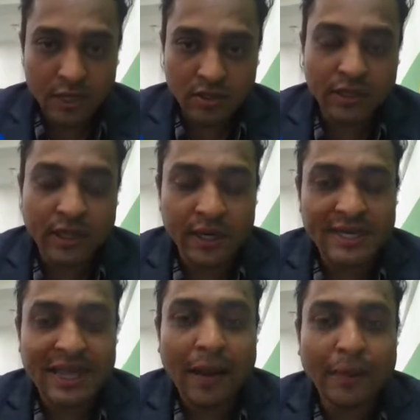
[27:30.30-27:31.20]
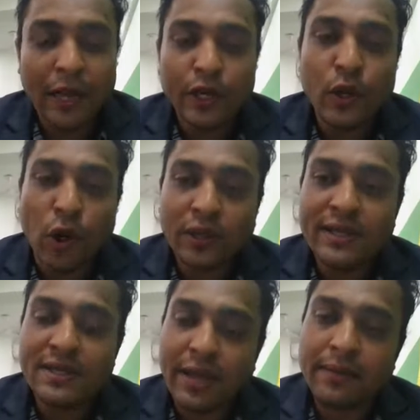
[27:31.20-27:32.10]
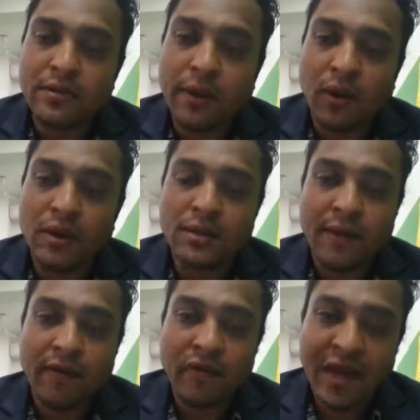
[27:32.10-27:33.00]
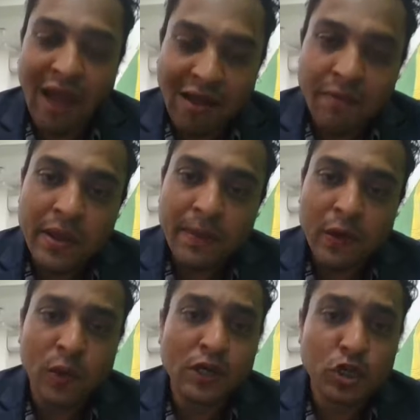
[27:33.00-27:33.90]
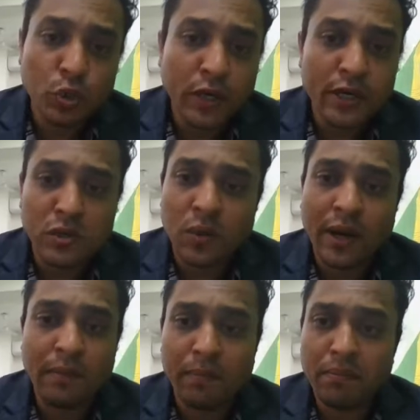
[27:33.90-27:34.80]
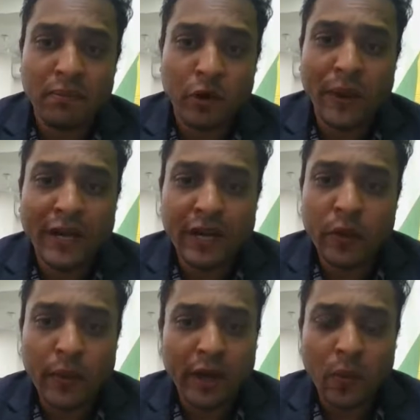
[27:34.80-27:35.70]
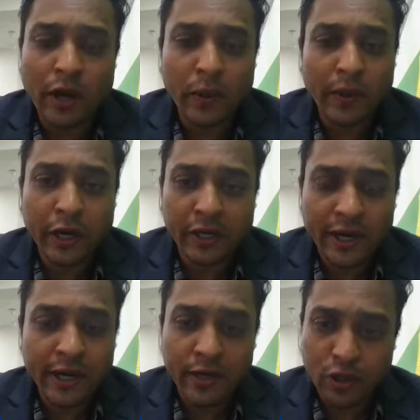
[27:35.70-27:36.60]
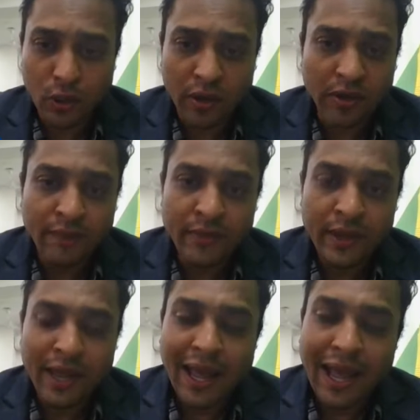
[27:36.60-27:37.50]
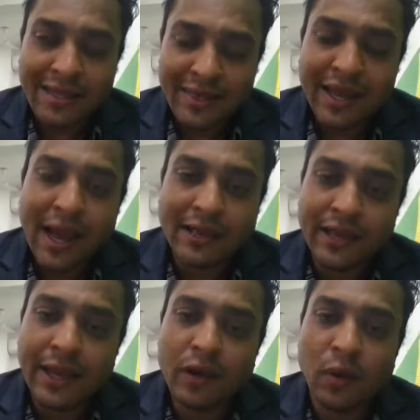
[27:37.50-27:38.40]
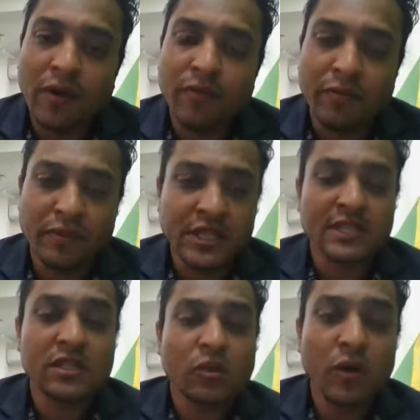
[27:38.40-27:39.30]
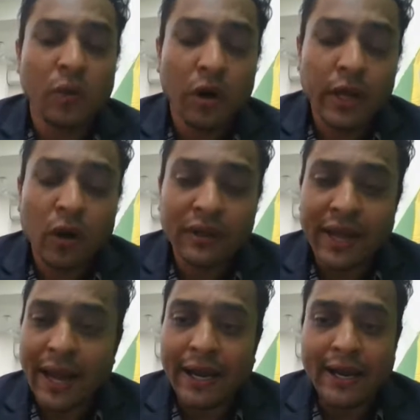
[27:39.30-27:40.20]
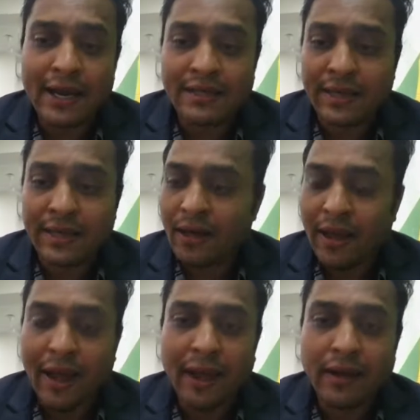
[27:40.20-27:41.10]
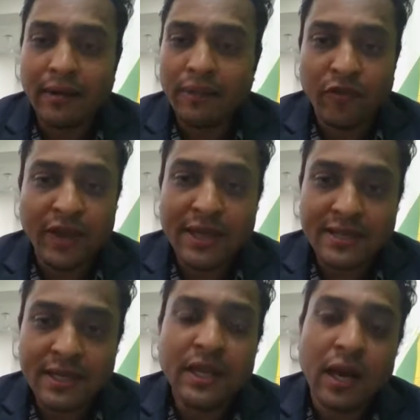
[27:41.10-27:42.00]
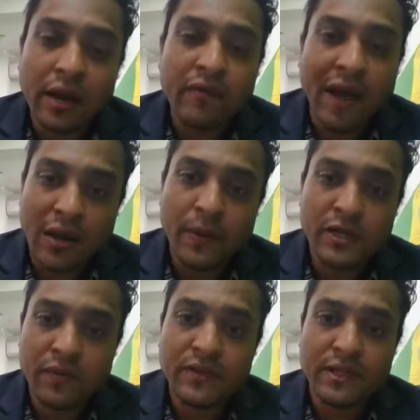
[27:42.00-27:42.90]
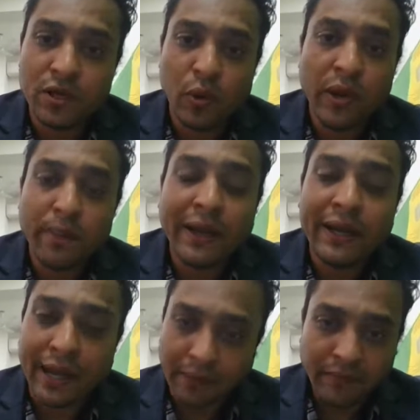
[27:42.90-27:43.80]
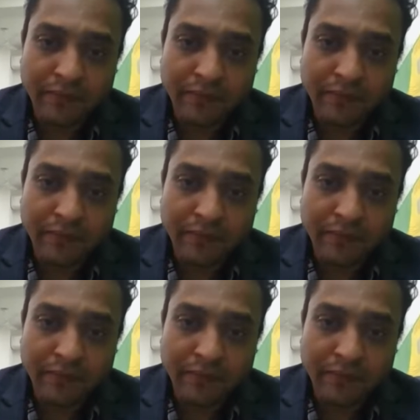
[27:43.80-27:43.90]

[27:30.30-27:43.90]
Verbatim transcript: So the reason I'm telling you all these names because we have people who are students who are 20, 21, 23 years old and they are there who are successfully working on their ideas and and we can see the current valuation which is growing big time